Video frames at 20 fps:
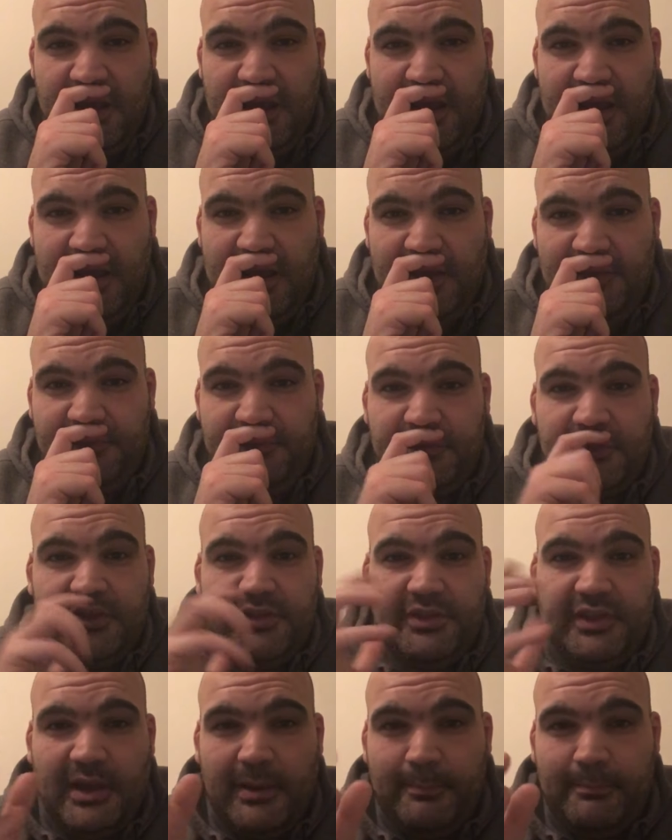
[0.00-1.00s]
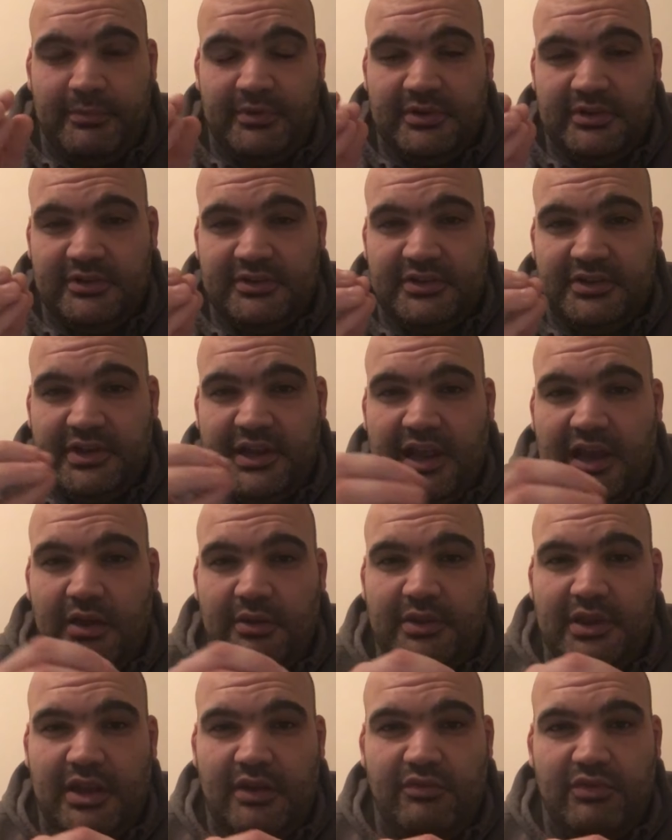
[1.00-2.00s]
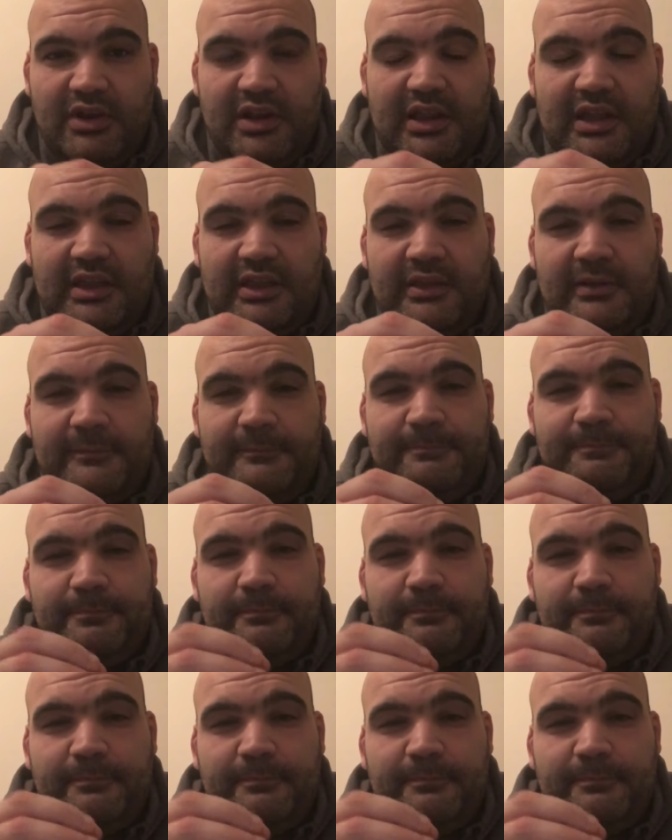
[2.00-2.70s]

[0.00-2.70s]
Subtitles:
and the numbers and how they relate